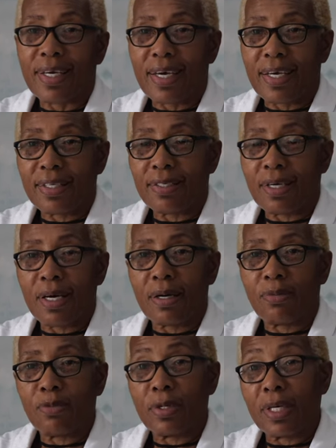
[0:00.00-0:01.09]
And
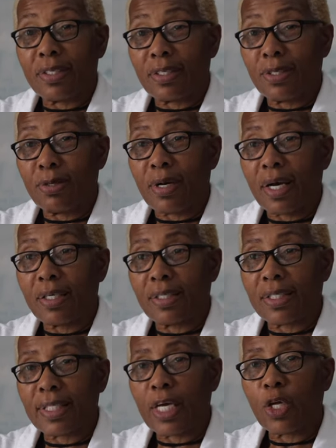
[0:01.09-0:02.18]
um, when I see you guys
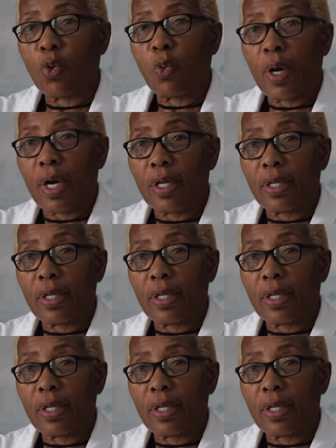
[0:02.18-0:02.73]
staying well,